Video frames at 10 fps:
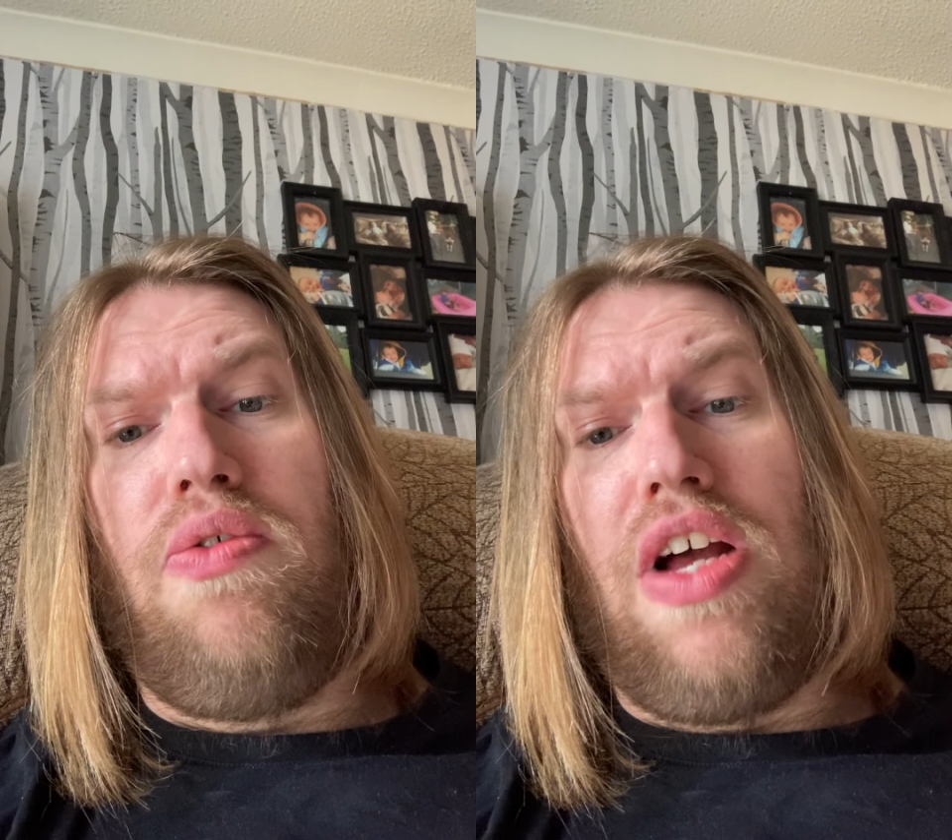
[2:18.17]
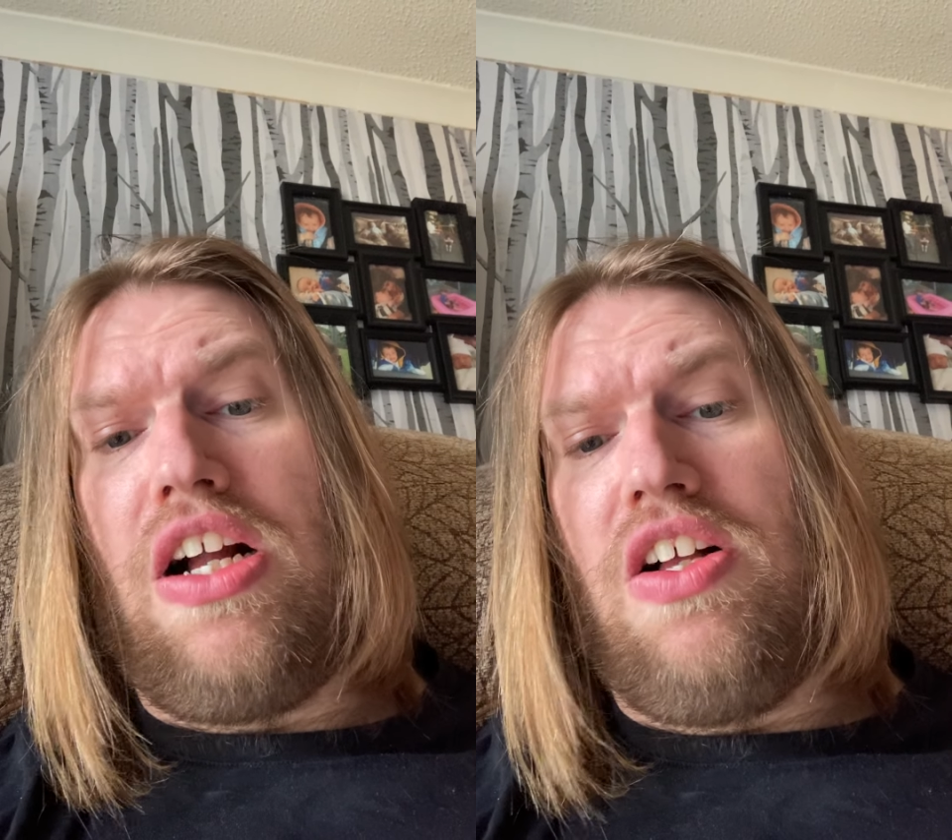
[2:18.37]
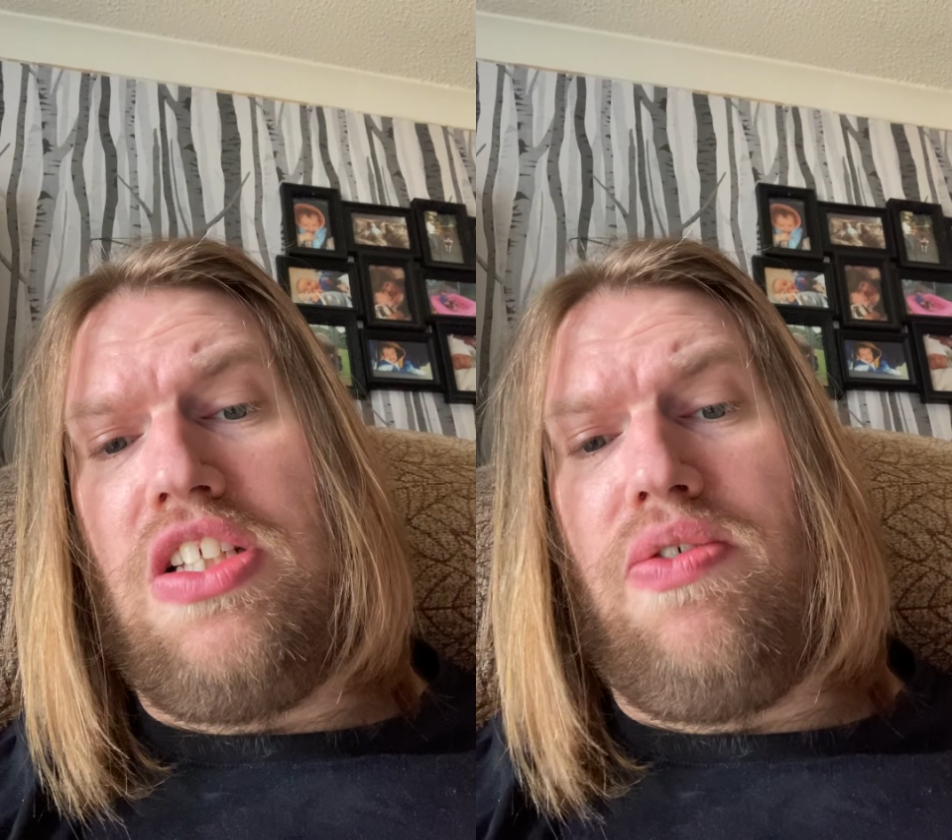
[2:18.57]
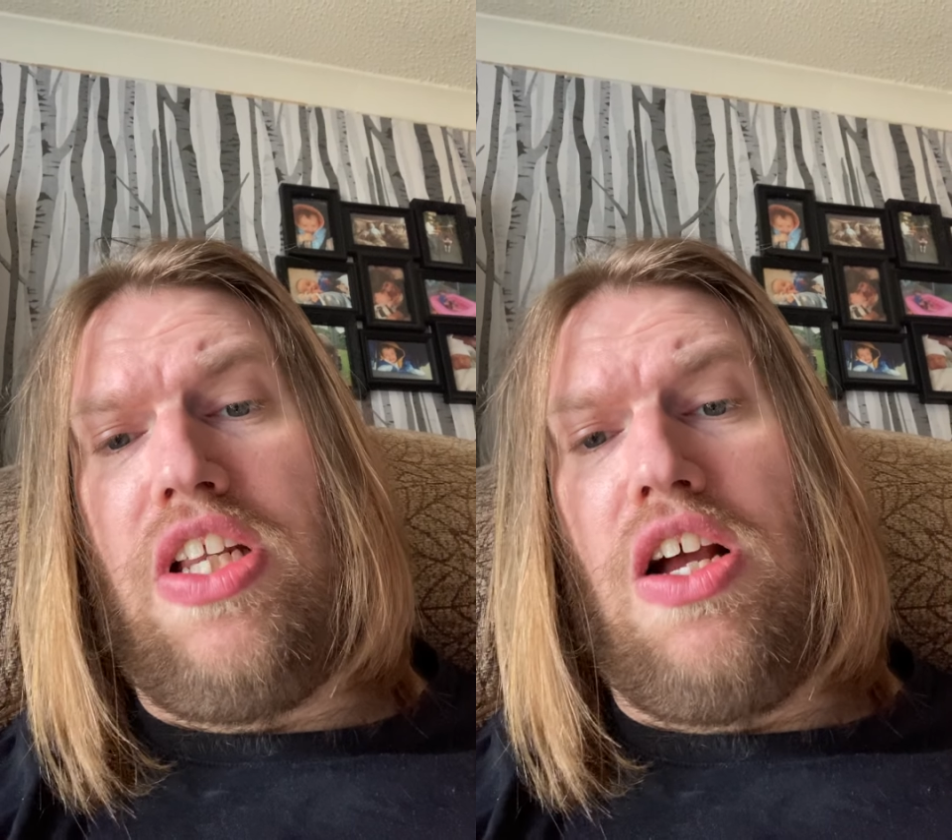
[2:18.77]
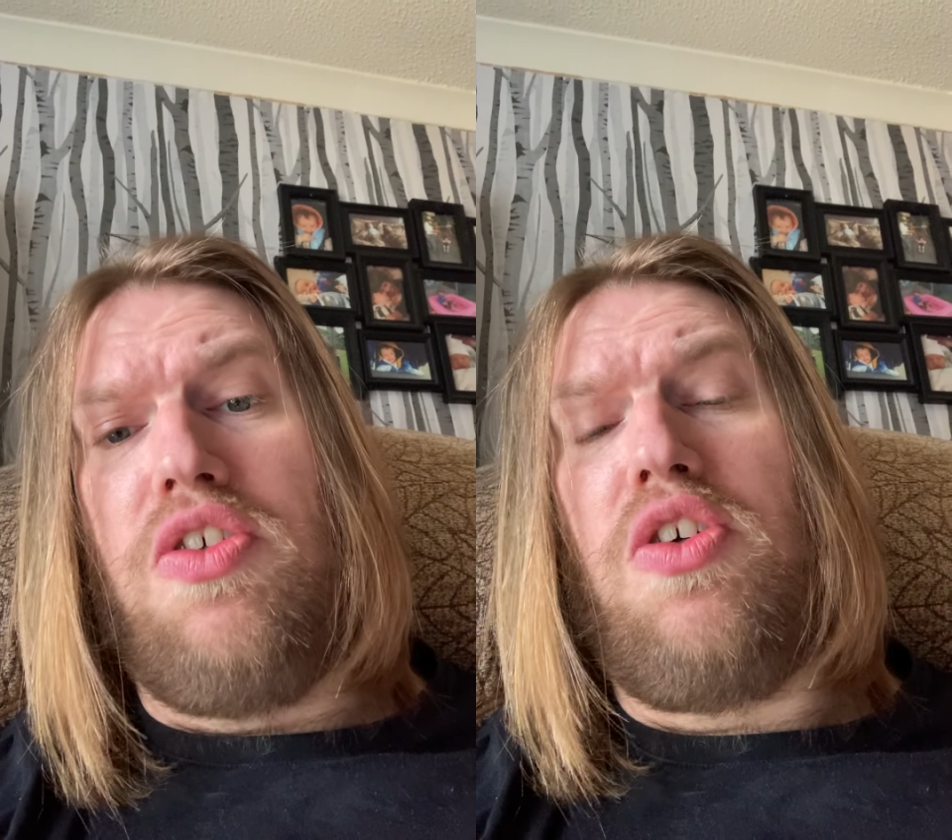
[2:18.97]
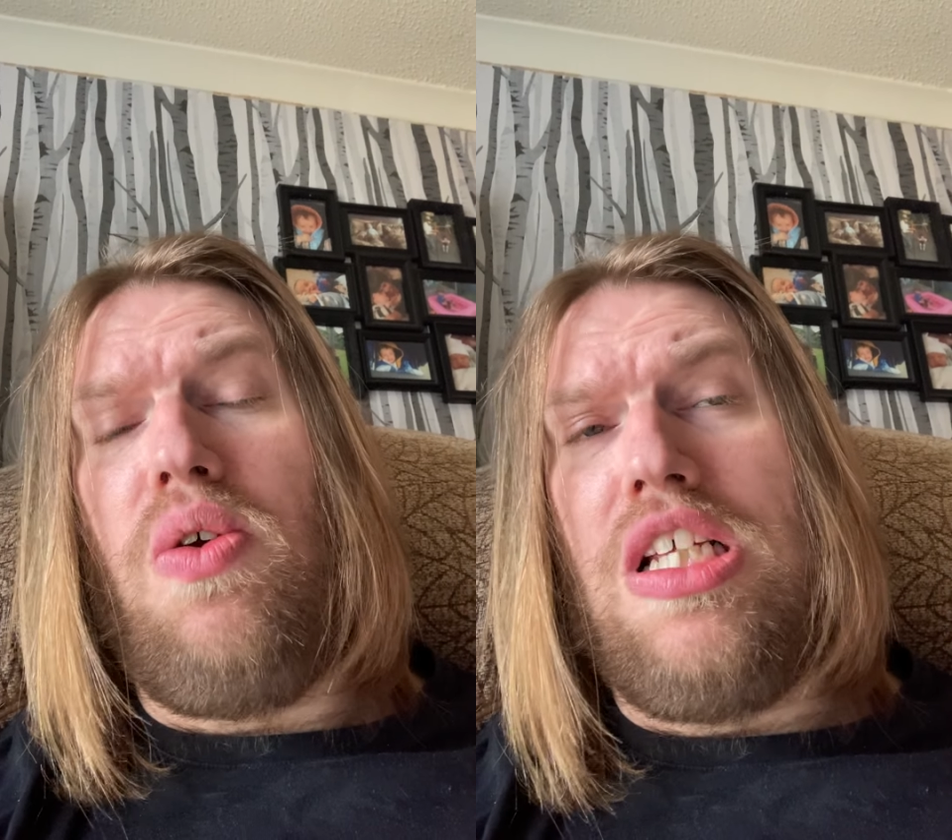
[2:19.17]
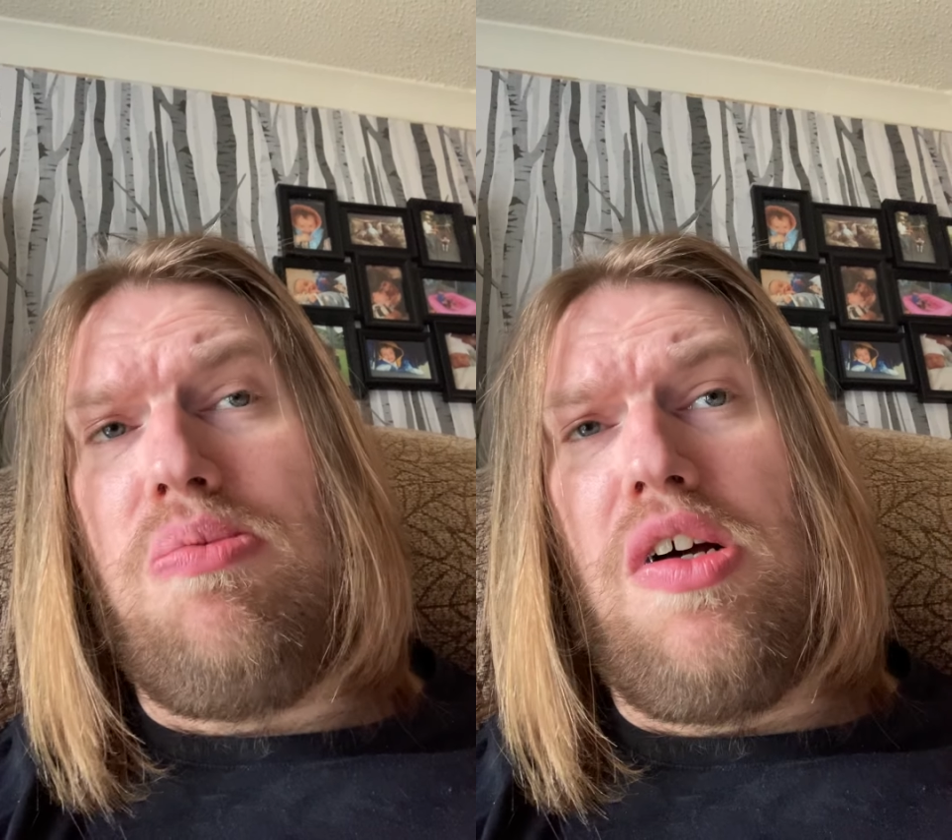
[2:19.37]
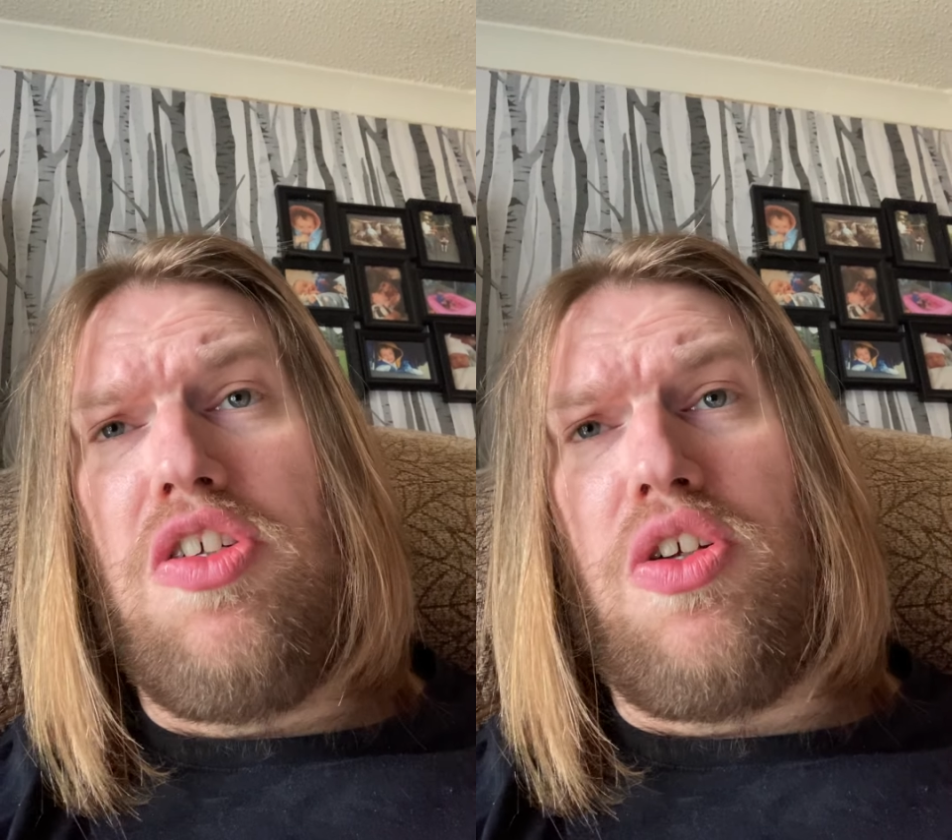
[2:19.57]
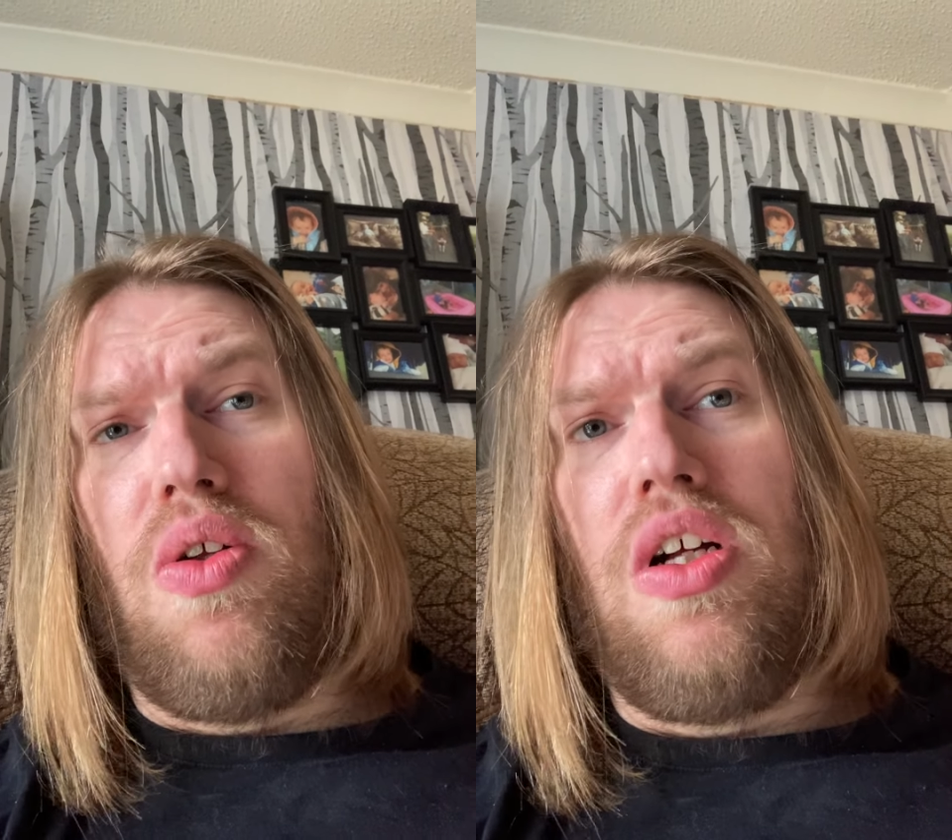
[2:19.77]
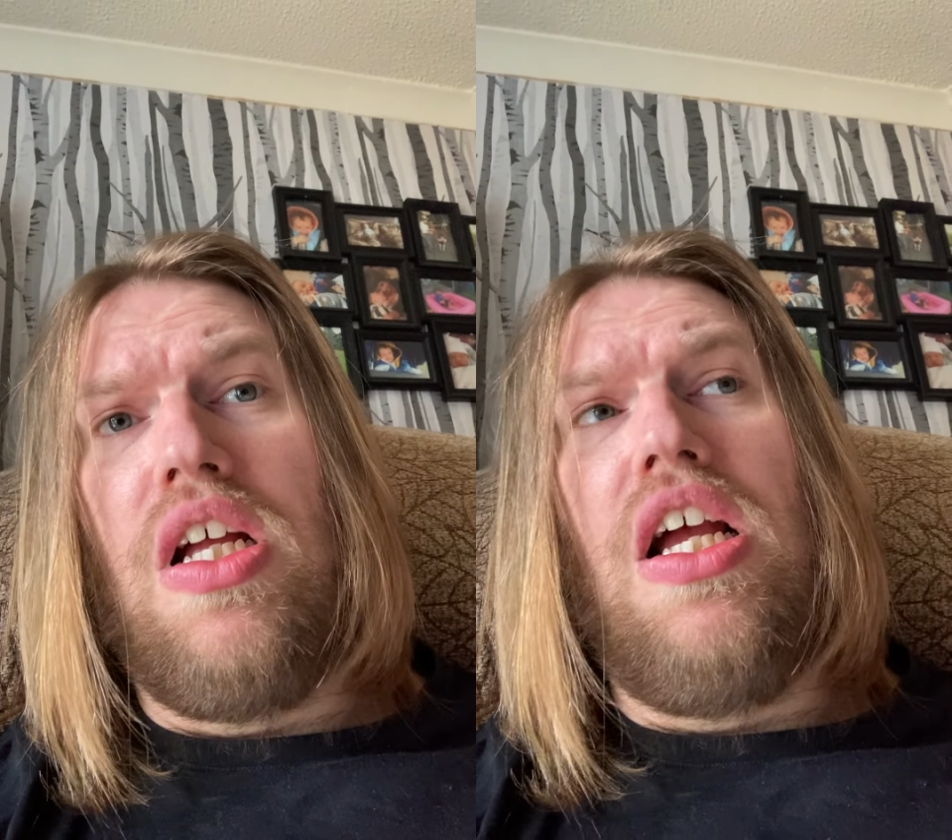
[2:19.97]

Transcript: fan casting videos, Kris Marshall.